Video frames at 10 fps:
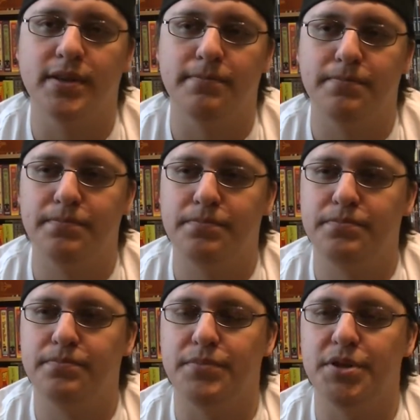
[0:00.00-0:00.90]
a
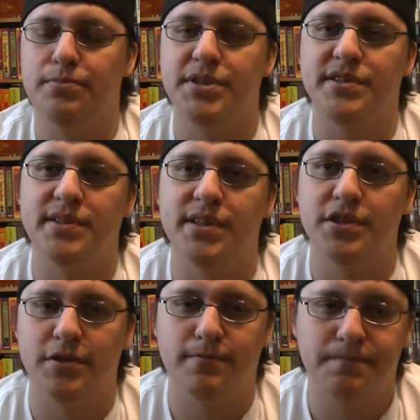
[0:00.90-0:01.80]
PC
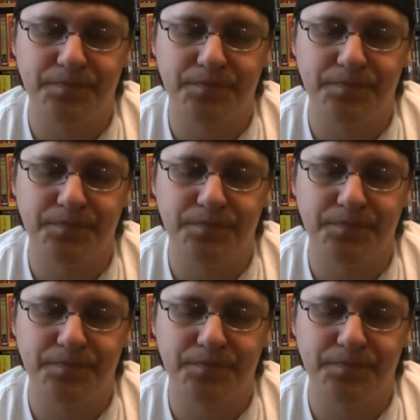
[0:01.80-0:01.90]
Engine.